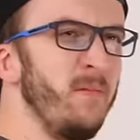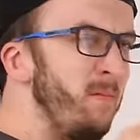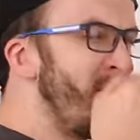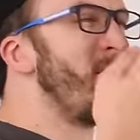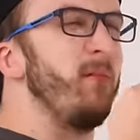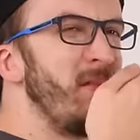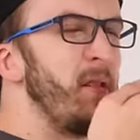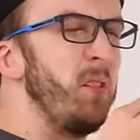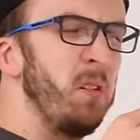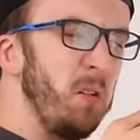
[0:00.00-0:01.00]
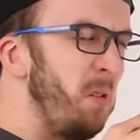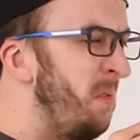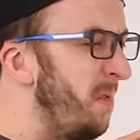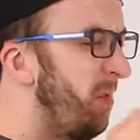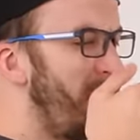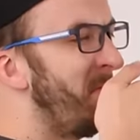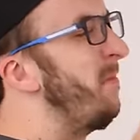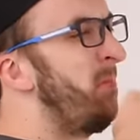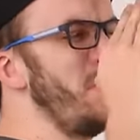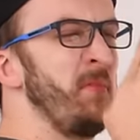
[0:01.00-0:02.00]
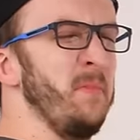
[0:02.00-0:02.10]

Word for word: Of course, the etiquette at the time was also different.